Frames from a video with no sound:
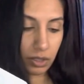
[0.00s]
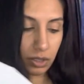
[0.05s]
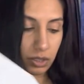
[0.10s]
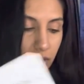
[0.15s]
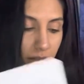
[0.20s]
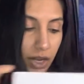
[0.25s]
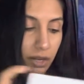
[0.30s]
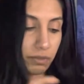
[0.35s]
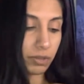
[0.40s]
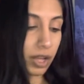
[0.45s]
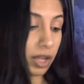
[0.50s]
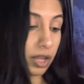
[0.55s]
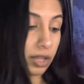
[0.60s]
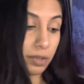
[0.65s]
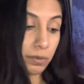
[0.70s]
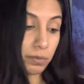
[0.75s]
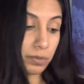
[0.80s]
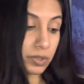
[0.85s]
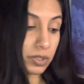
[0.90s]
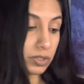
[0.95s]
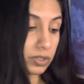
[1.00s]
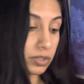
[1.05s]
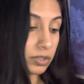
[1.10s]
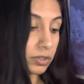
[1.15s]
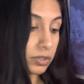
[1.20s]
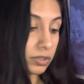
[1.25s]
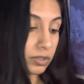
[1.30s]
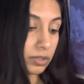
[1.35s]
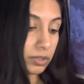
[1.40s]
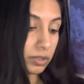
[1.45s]
Knight of Cups.
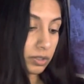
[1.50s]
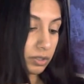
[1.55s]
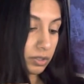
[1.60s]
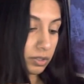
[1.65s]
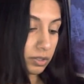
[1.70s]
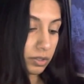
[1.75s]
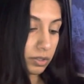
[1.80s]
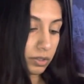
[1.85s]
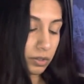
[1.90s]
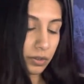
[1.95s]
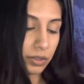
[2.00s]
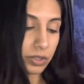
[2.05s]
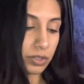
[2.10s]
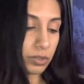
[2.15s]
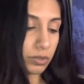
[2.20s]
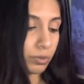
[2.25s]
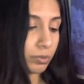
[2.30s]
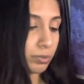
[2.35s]
Oh, that's so